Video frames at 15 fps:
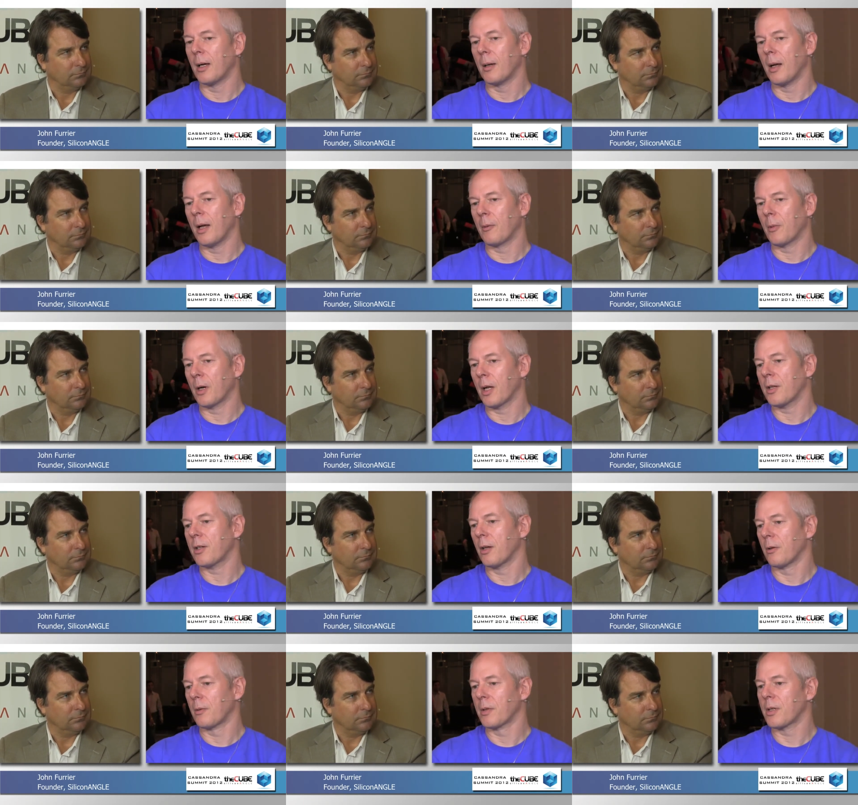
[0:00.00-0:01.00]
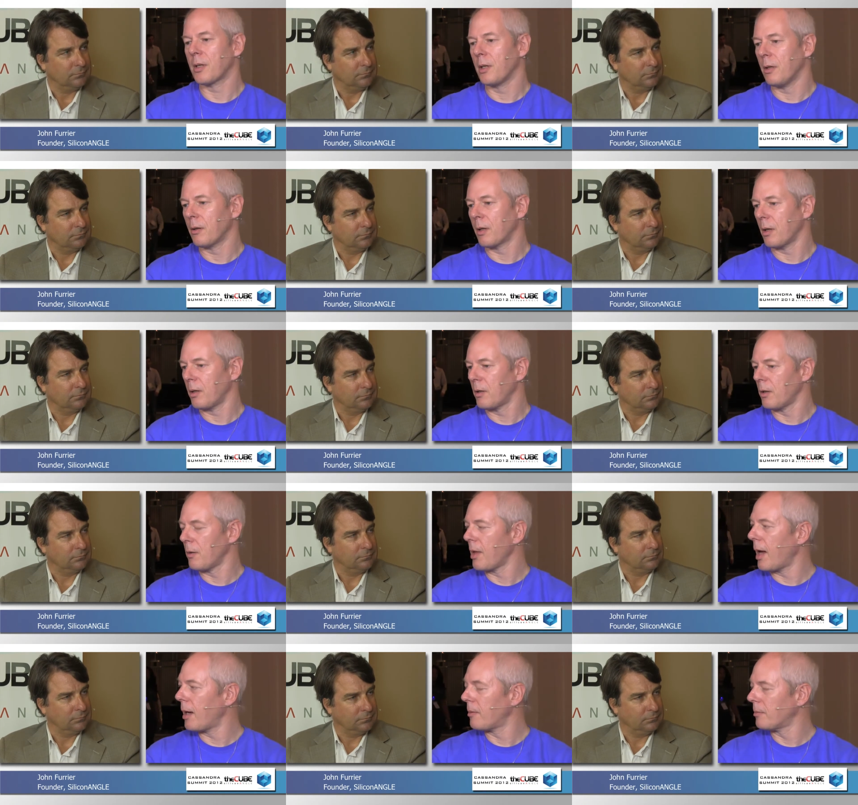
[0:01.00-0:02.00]
Speaker 1: Uh, and what I showed was that you can
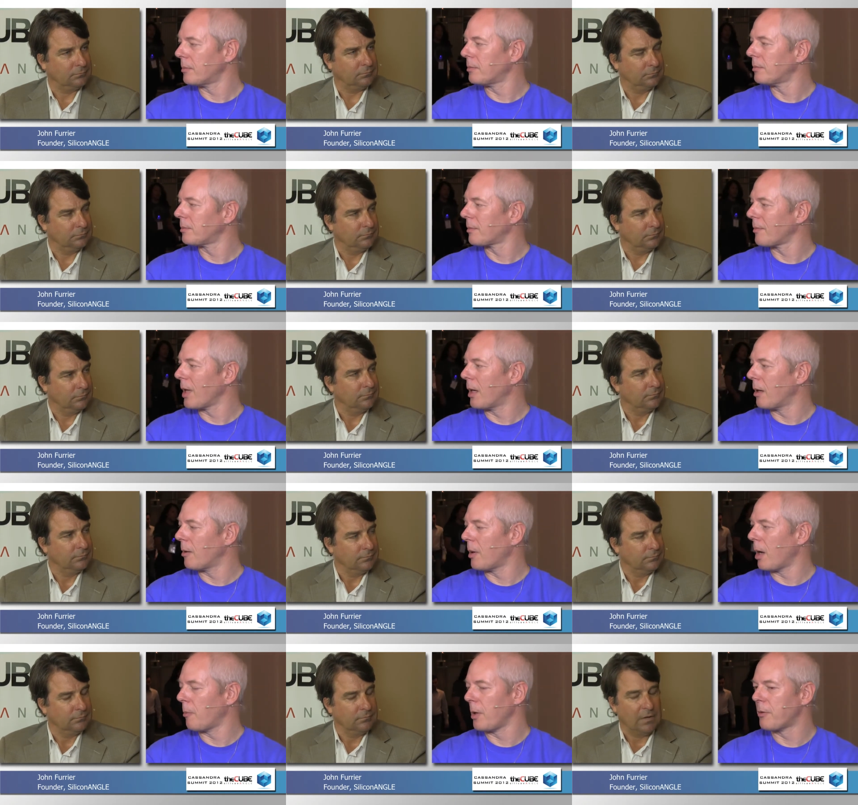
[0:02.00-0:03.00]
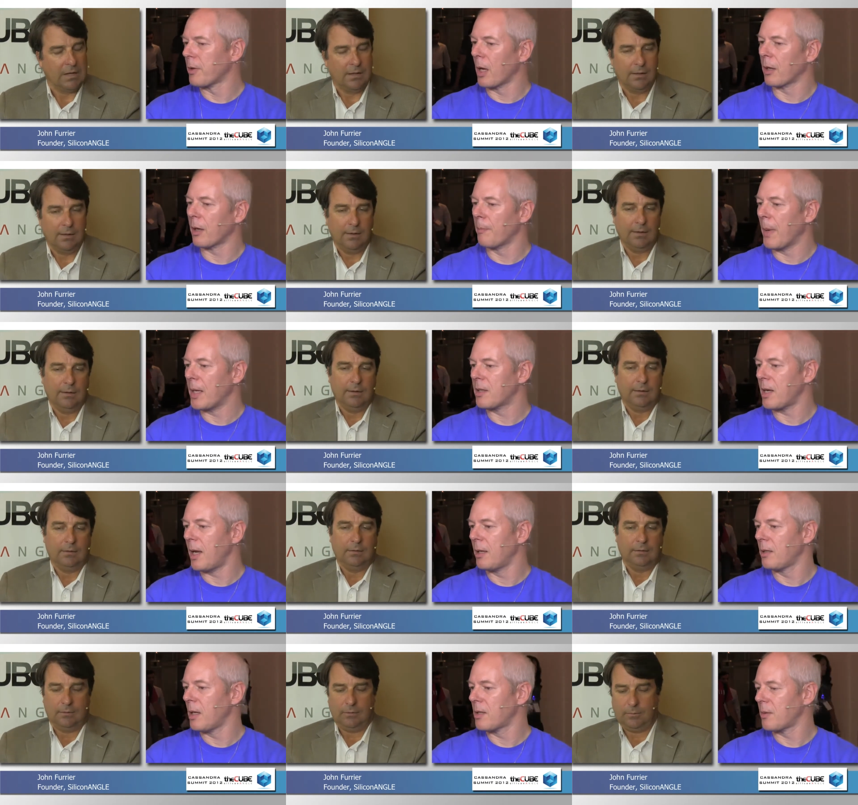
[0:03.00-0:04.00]
do that uh, with, and can
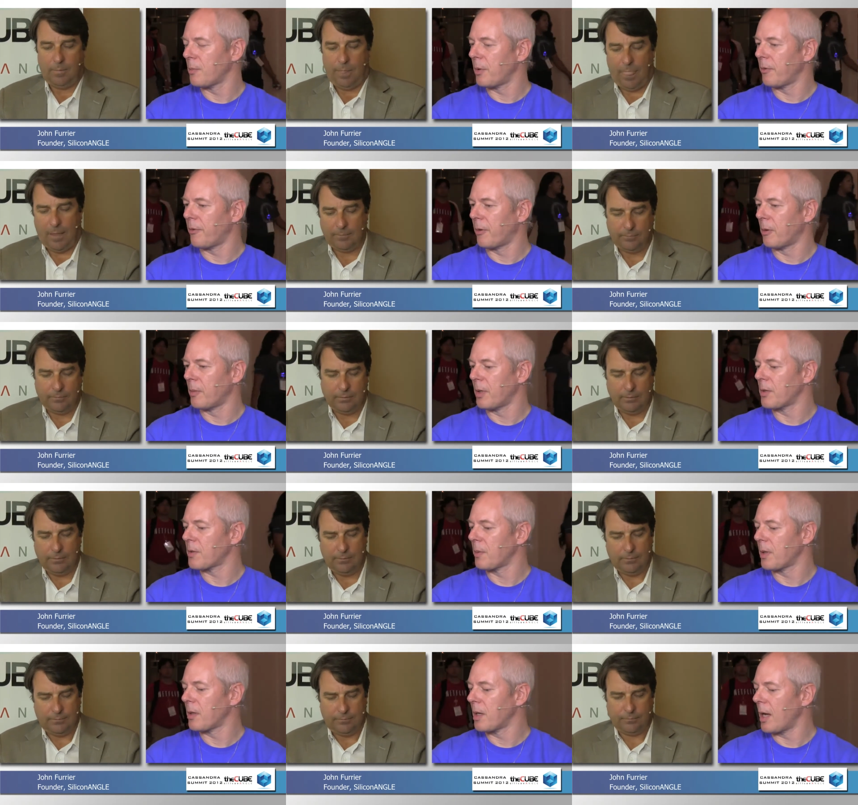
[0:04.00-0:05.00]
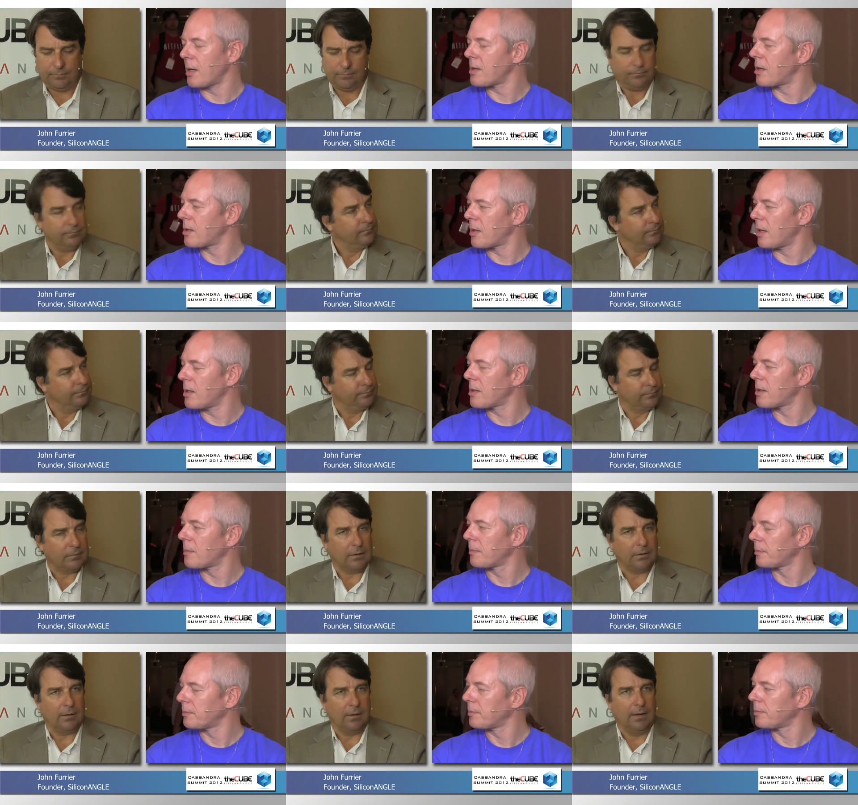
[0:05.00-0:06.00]
maintain decent performance with the
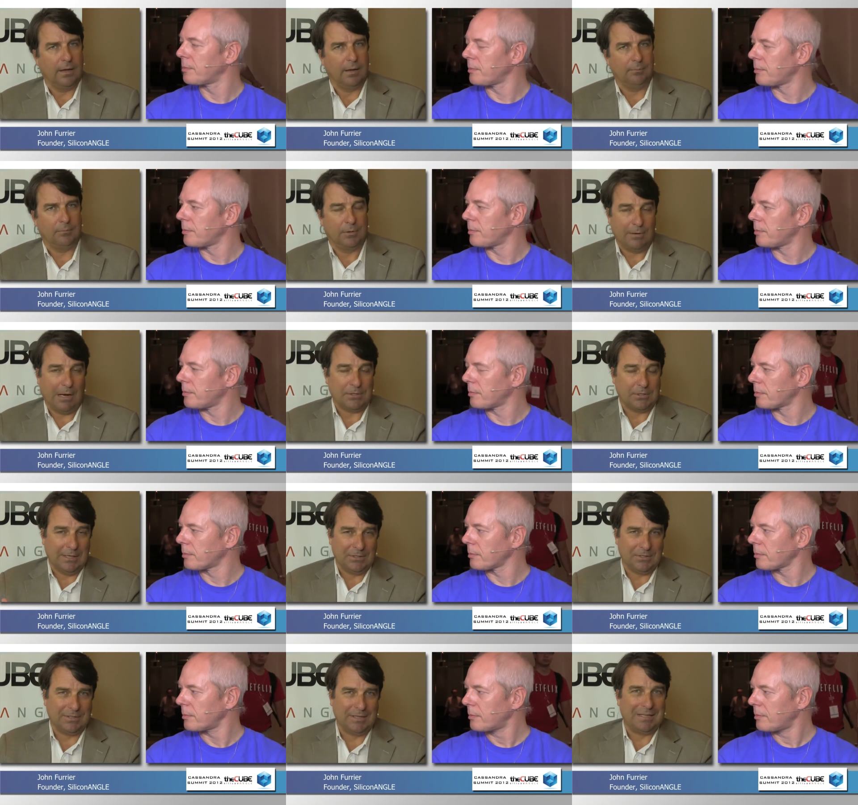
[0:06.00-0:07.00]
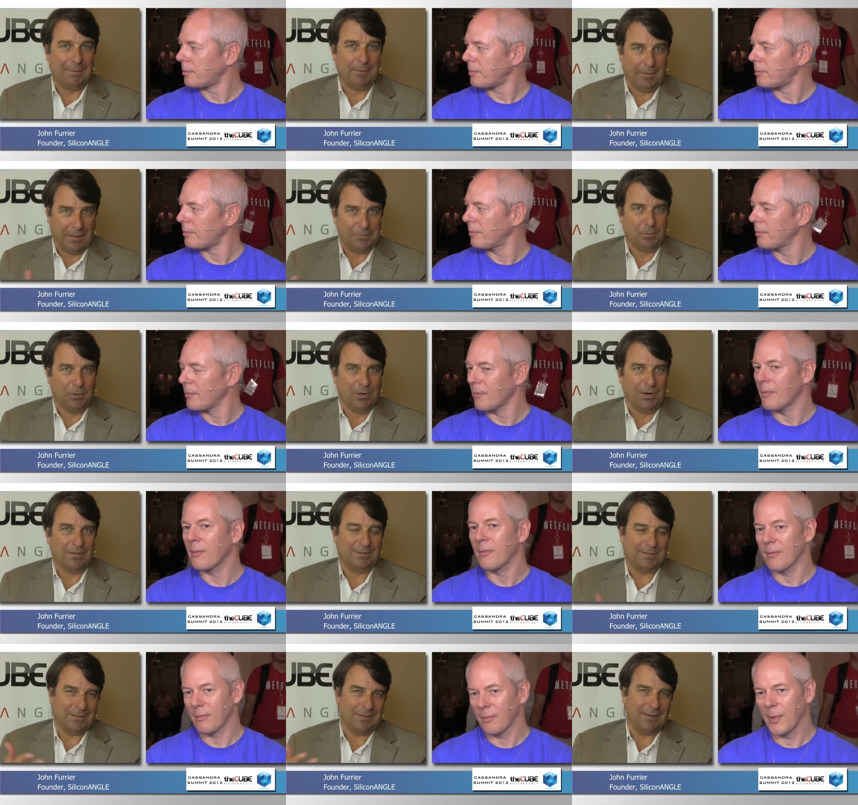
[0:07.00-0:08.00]
SSDs.
Speaker 2: Um, congratulations on the demo, it
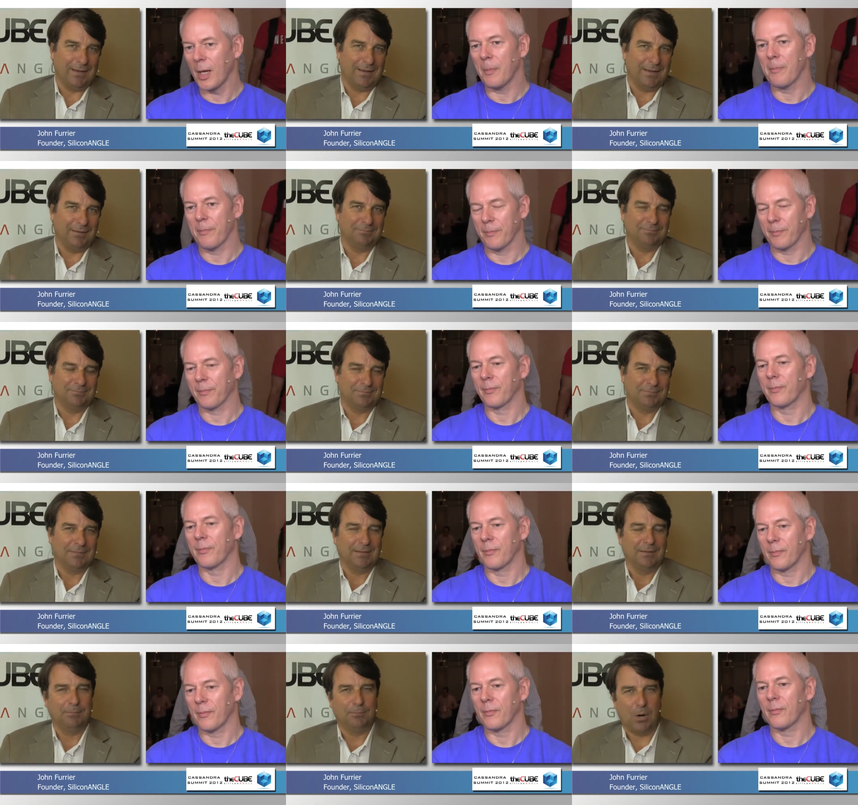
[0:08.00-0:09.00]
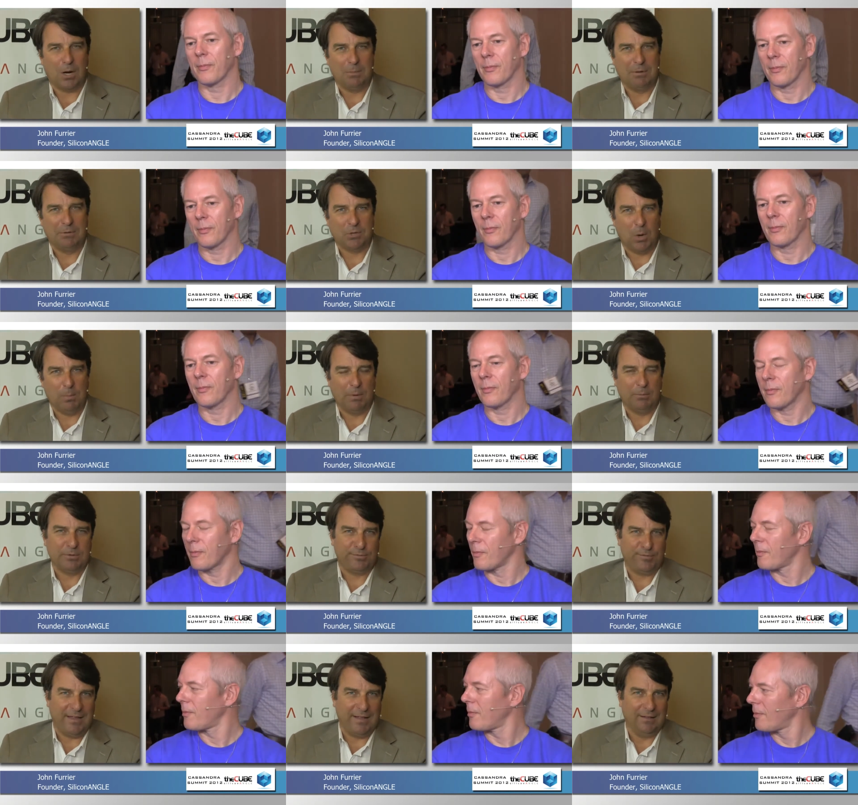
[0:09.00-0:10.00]
worked. Um, part of me was hoping it
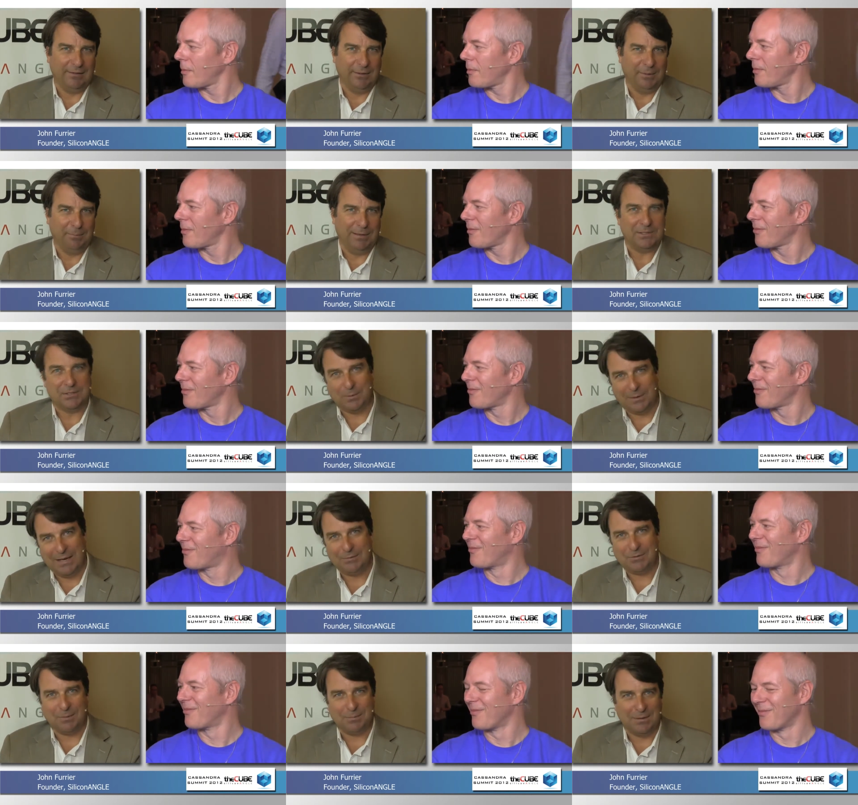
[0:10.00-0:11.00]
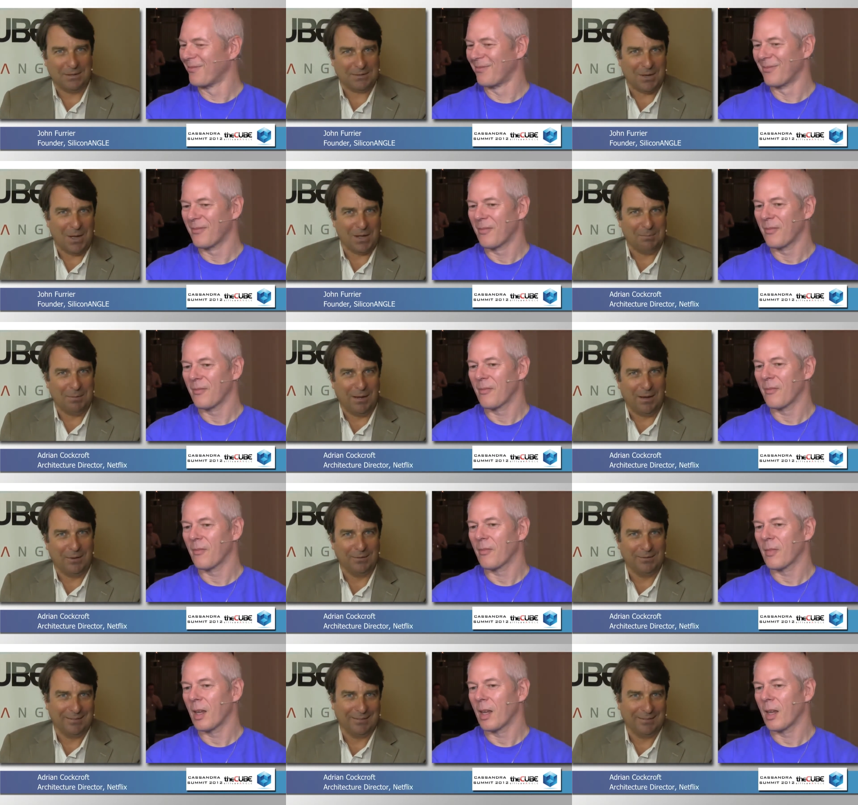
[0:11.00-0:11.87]
would fail a little bit so we could have something to talk about